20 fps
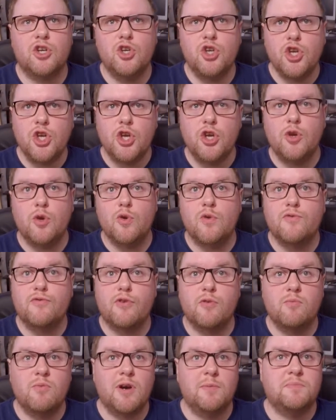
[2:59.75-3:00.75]
new
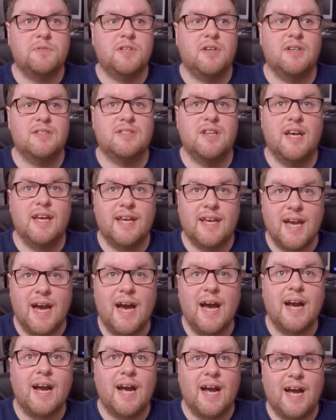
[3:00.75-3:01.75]
from websites like
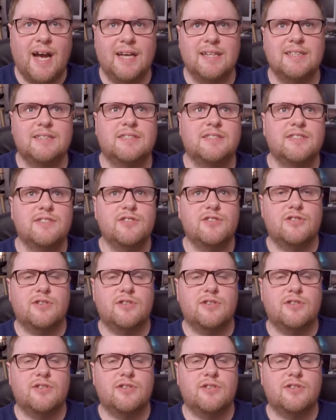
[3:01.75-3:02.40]
GAC, Anderton's,